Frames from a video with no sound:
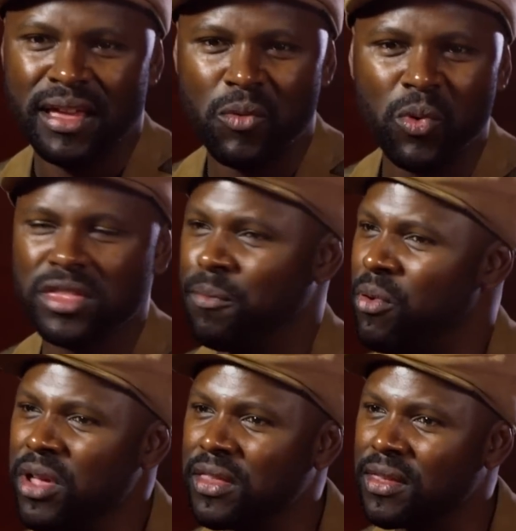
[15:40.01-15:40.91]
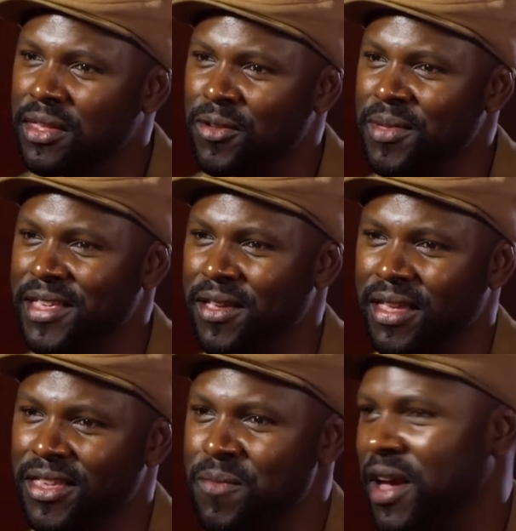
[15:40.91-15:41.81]
what's the point? You know what I mean?
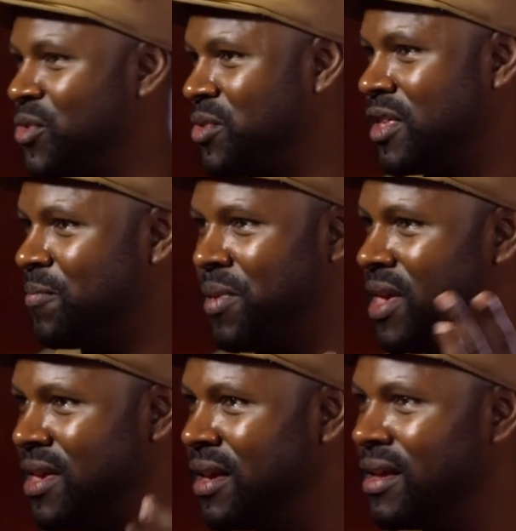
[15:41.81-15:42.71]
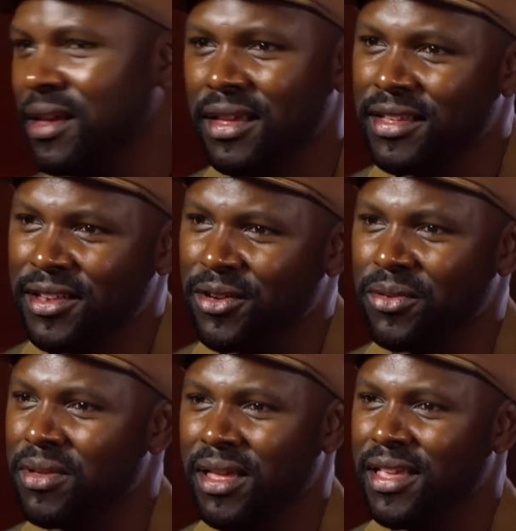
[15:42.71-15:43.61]
You may as well just be,
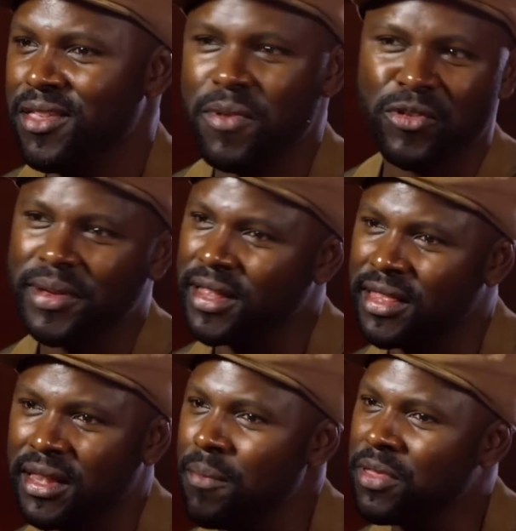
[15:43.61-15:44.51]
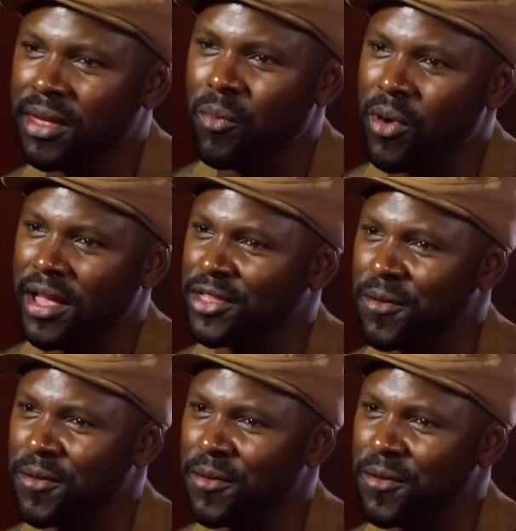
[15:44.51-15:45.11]
you may as well be in a slum somewhere. Do